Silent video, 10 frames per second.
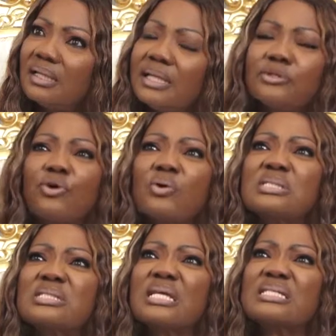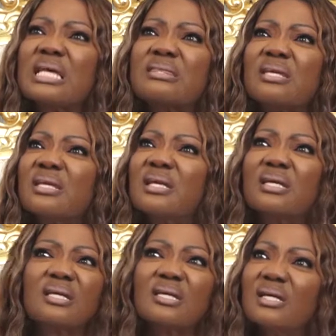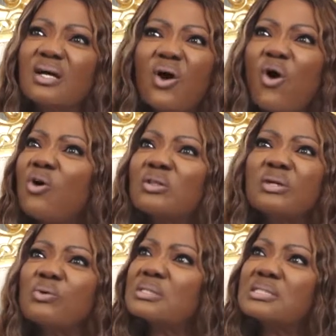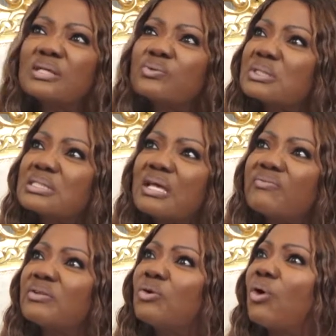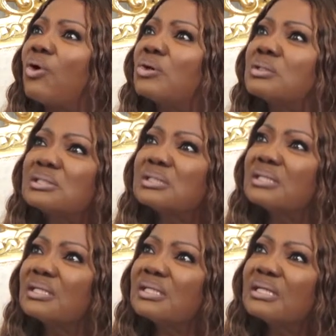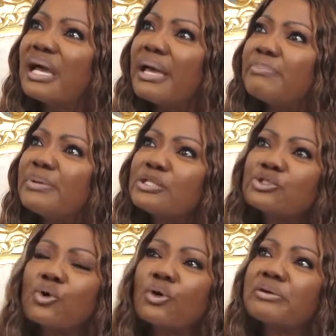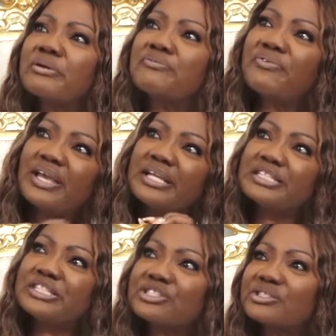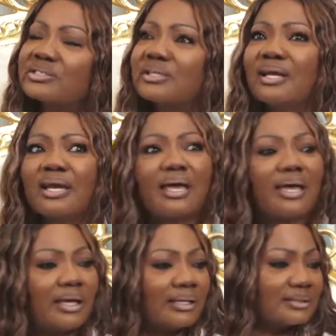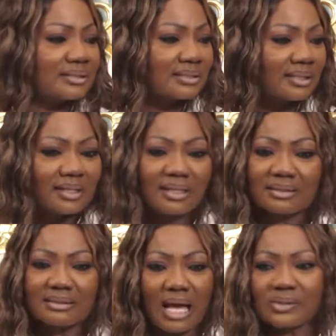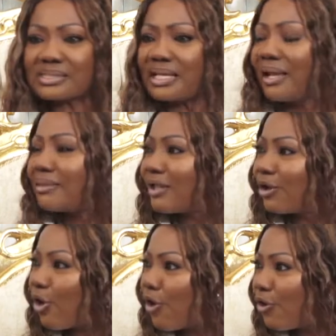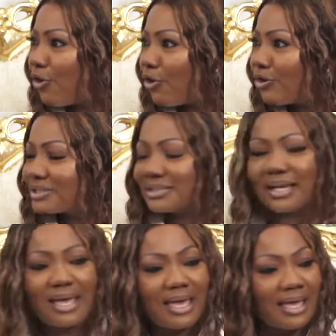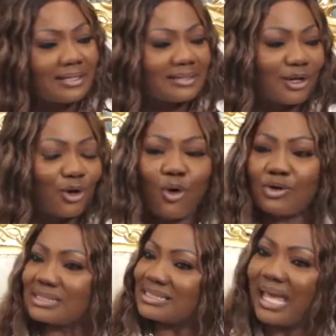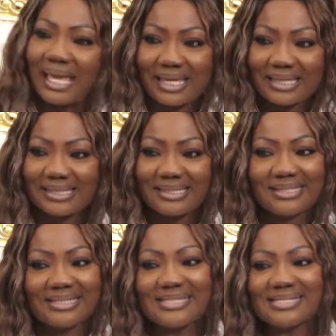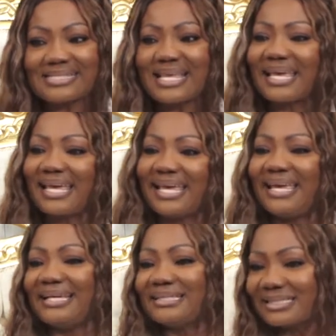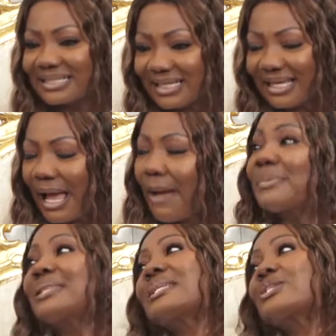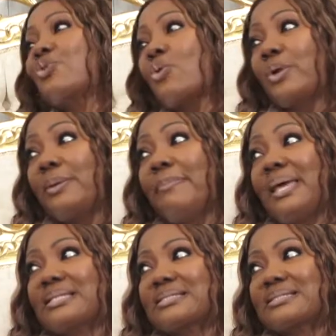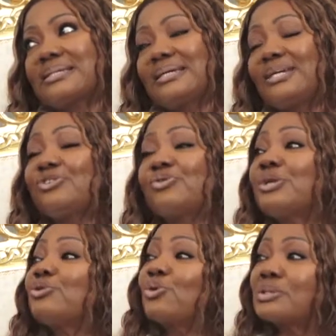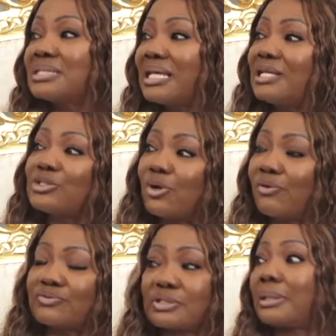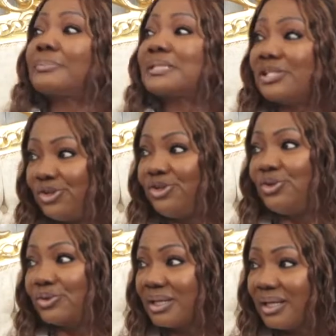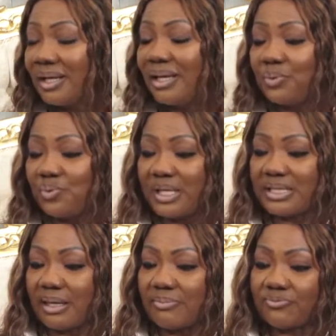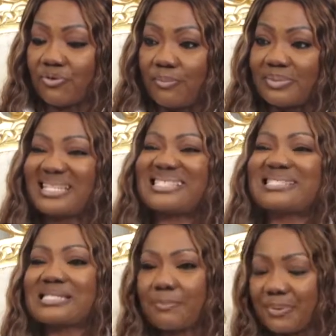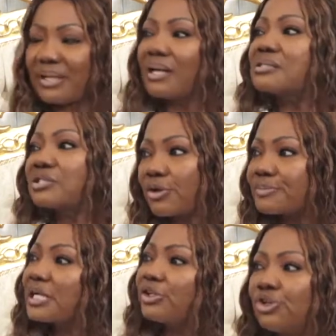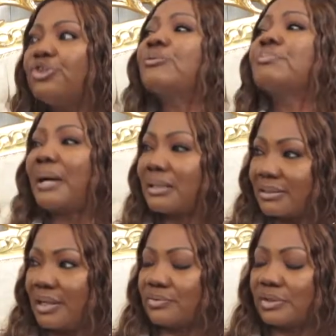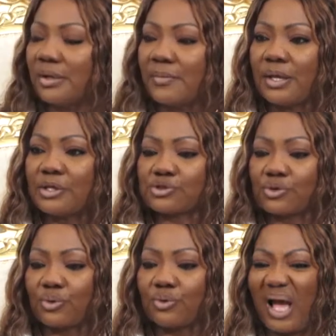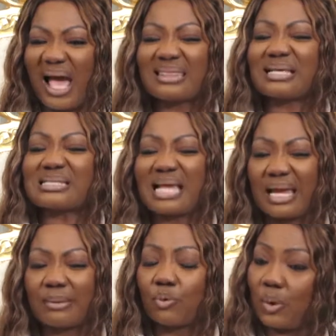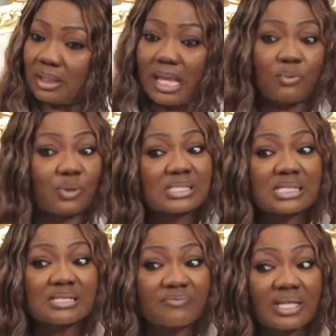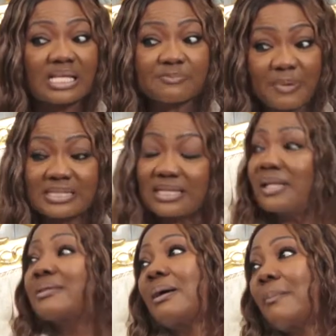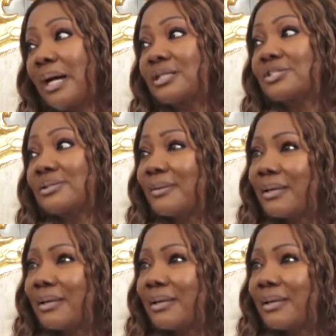In those days, I think all they wanted was serving God and being so crafty and thou sayest the Lord and the Lord says, and I mean, that is what we met during those days of scripture union. We came from the typical scripture union background. So at that time, well, I wasn't even expecting it that much.